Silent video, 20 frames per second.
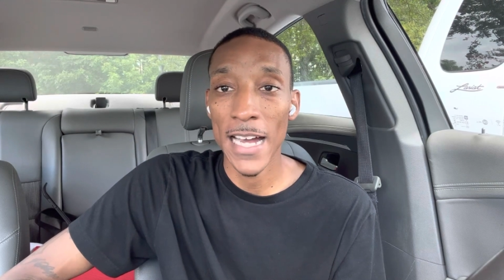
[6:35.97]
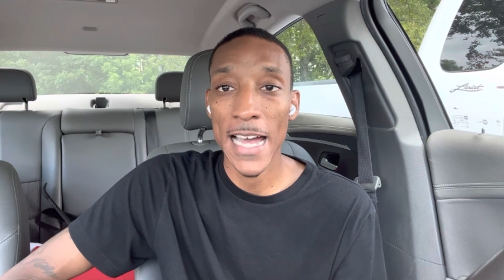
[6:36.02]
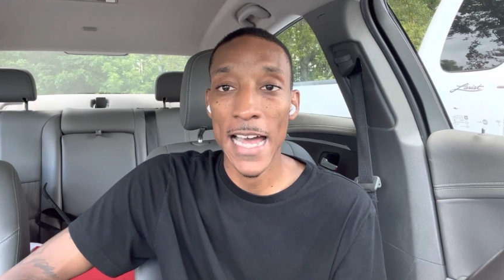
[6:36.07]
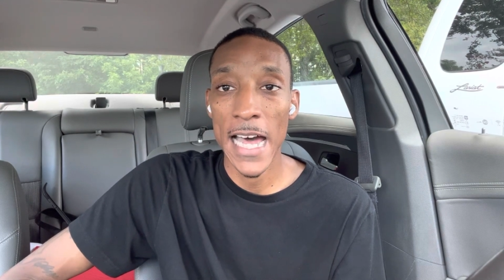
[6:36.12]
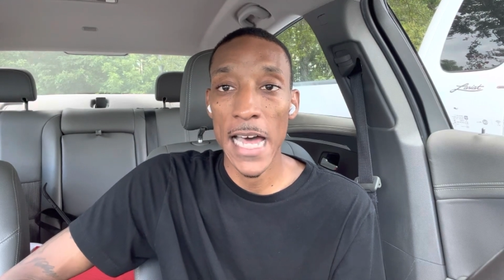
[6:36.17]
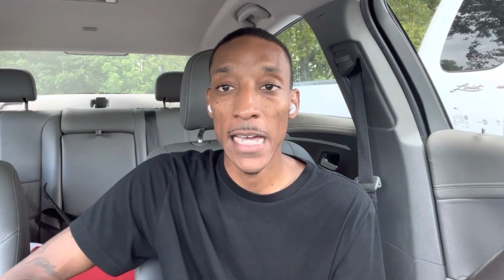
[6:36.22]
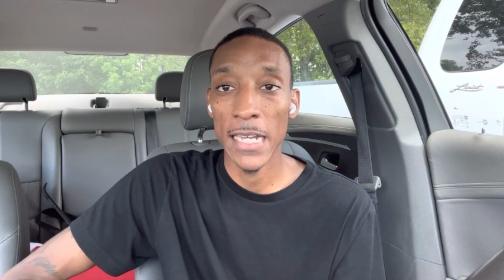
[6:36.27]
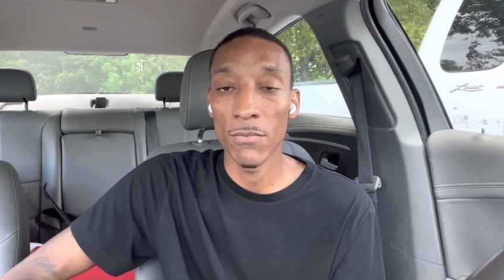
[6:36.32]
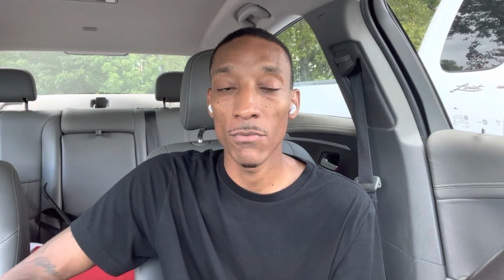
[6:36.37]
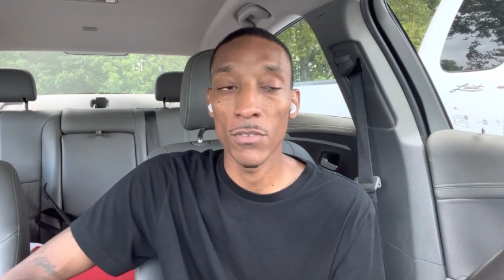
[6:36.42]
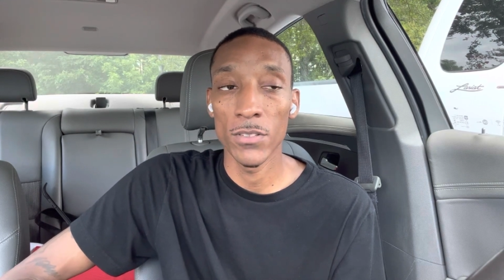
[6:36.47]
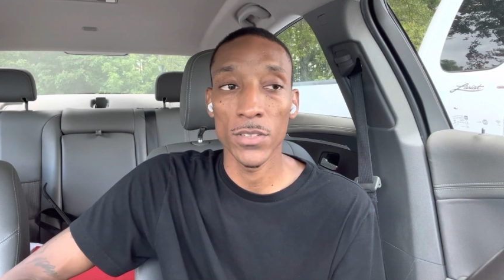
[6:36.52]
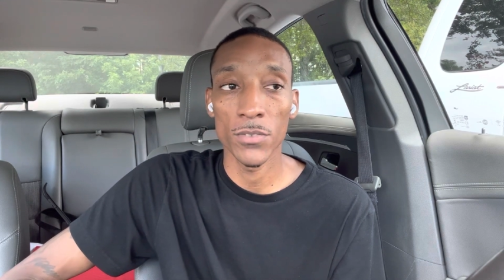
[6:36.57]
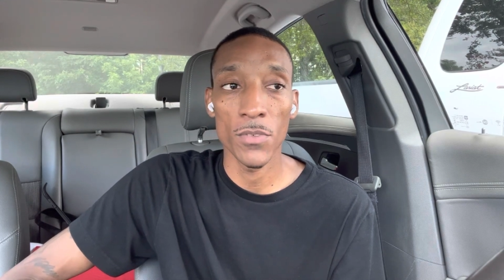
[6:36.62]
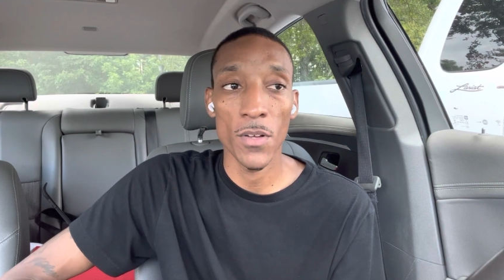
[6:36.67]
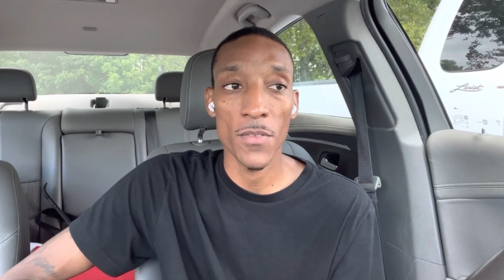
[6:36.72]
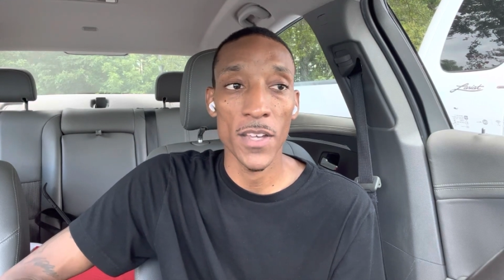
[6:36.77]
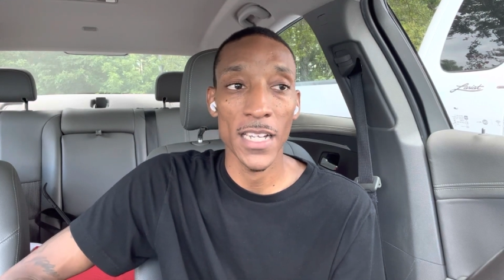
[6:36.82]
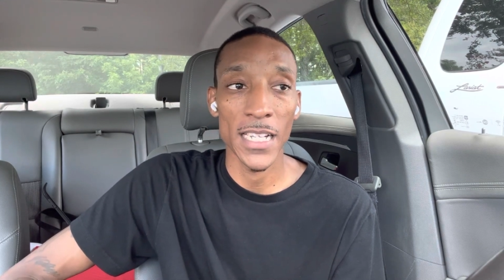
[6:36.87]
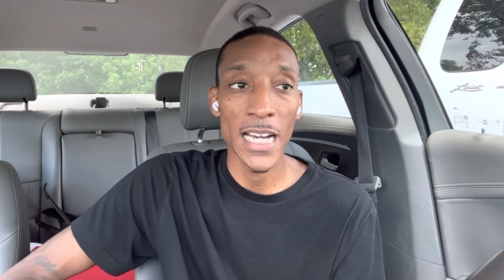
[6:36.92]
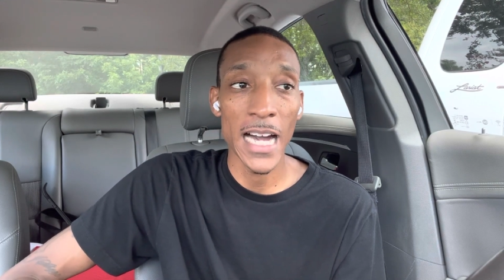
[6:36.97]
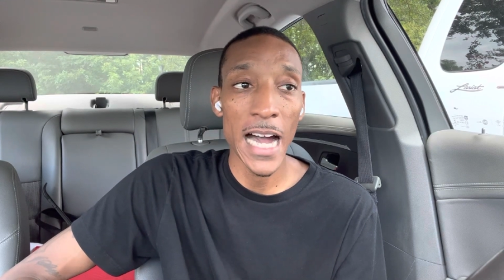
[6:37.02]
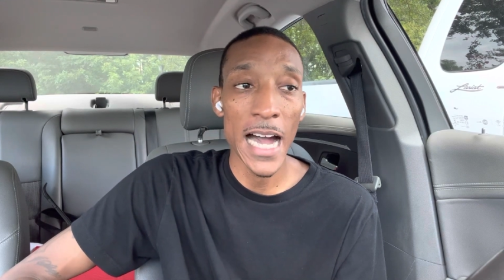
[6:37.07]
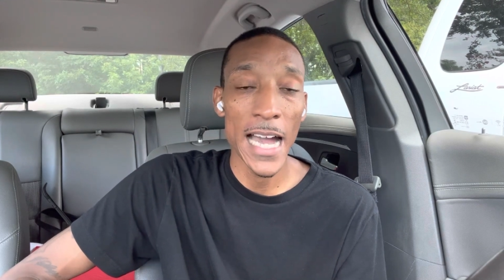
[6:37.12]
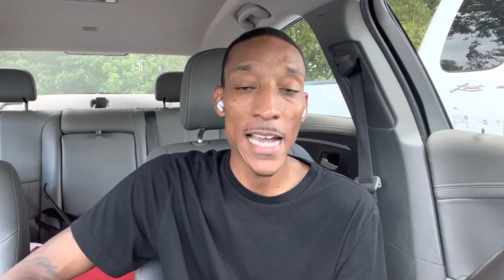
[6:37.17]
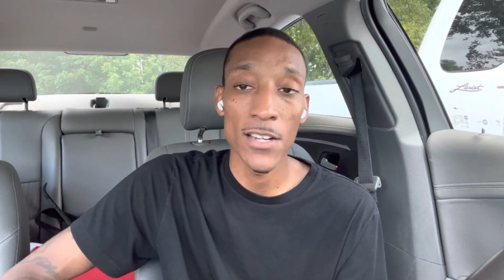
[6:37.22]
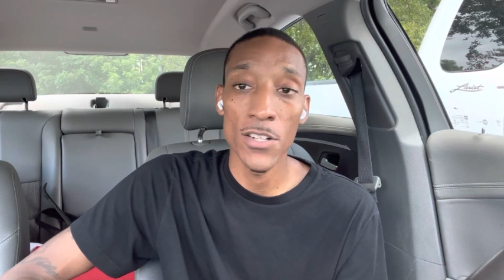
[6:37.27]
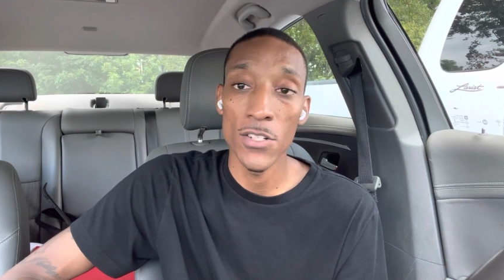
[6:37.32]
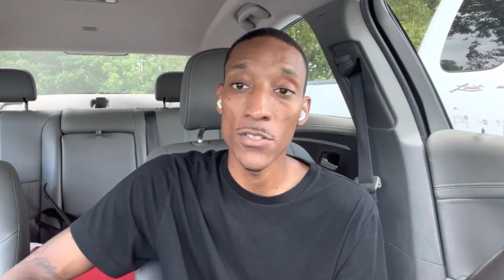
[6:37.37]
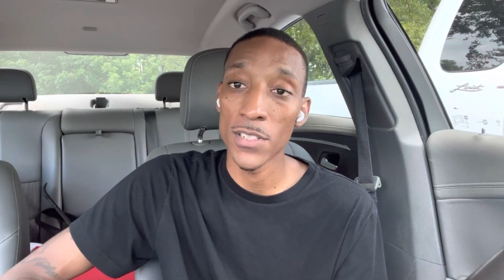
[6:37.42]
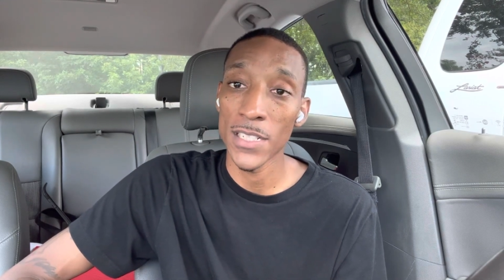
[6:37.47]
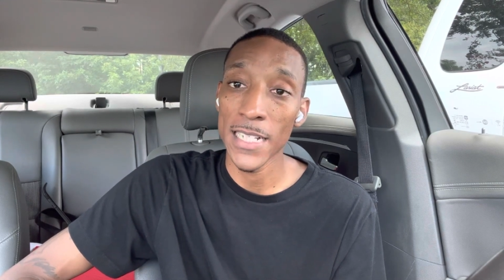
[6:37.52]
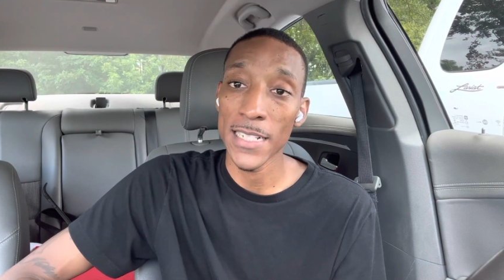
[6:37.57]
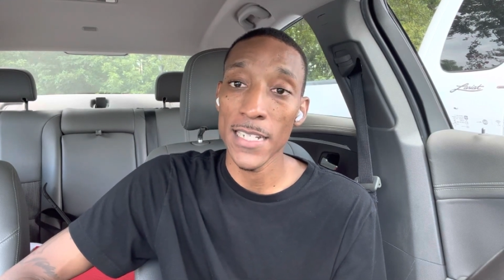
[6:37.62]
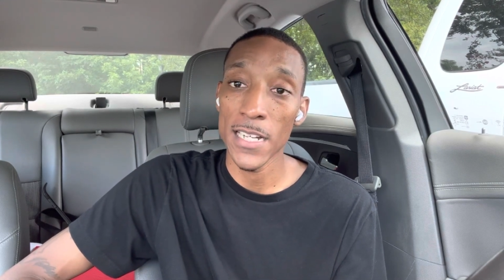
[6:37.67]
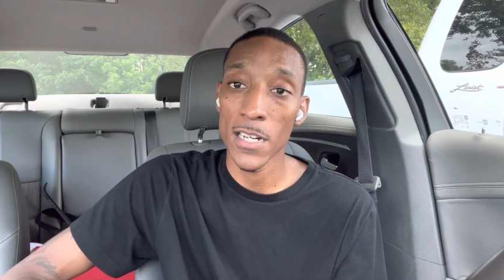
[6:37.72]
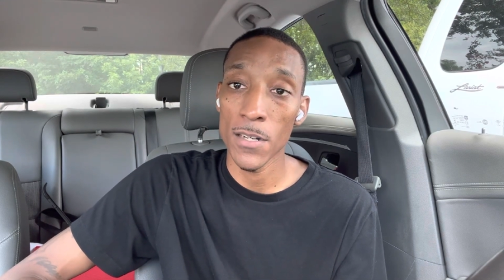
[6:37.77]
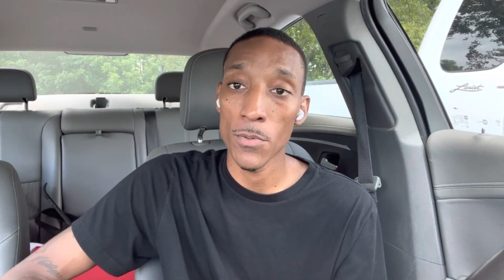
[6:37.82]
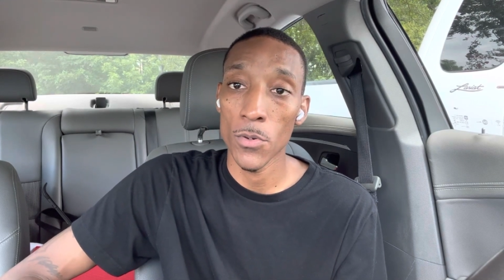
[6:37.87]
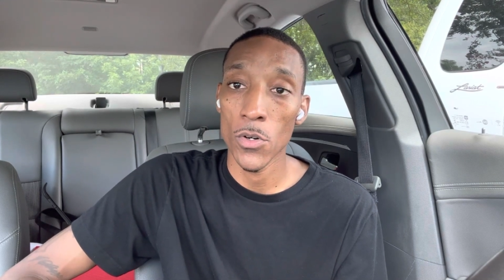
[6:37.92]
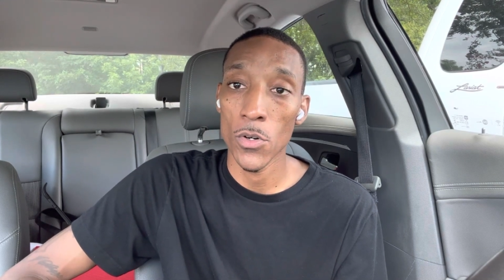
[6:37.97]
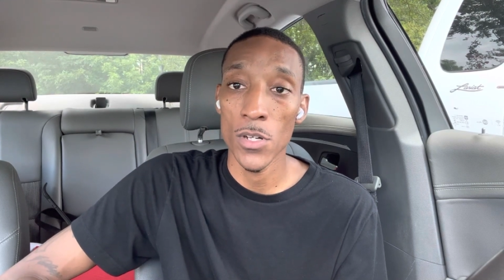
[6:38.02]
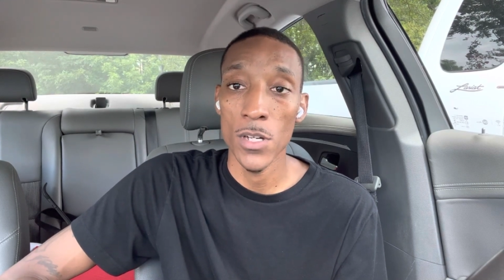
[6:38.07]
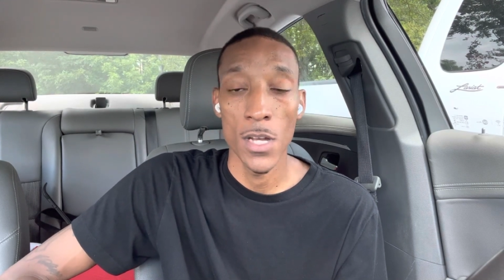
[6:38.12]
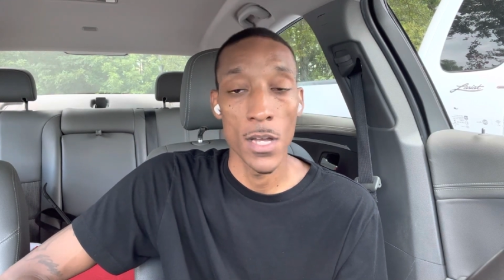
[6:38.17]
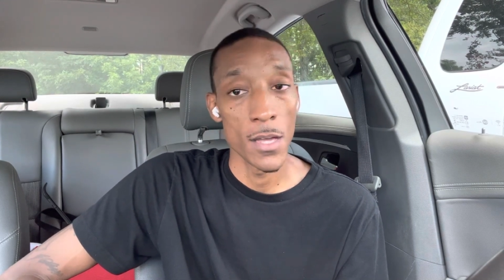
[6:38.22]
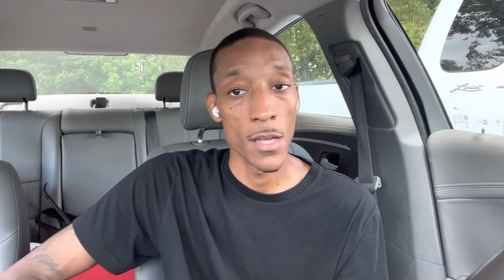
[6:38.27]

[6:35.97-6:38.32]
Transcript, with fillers: had was with a guy who was at the airport